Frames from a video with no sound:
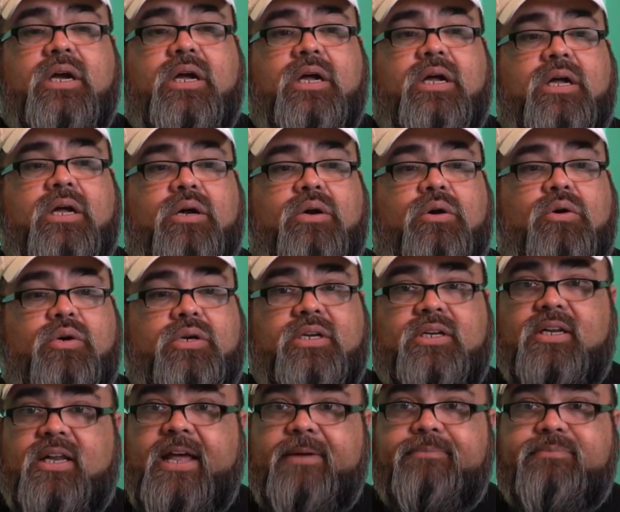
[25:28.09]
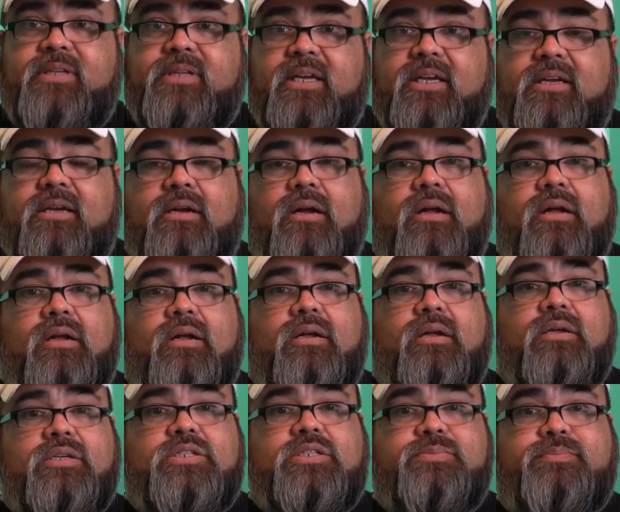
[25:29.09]

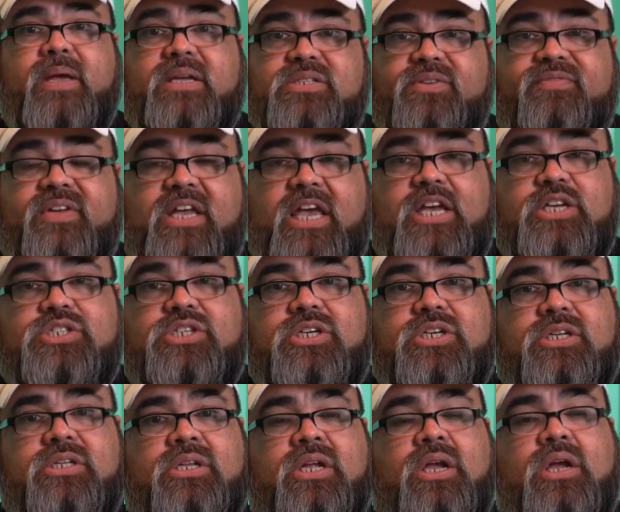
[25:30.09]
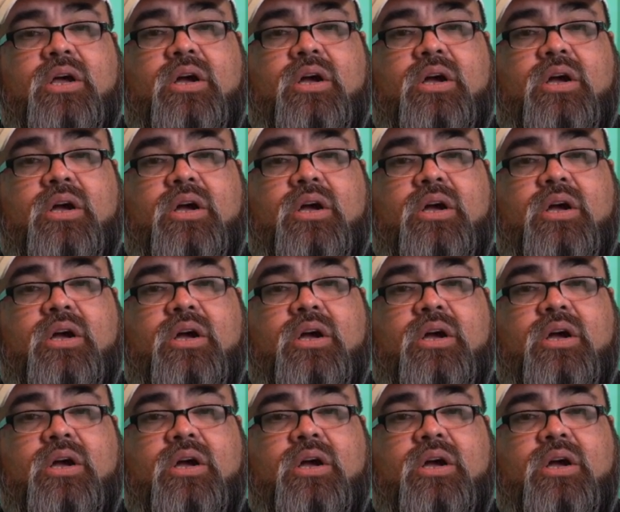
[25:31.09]
organoleptic specification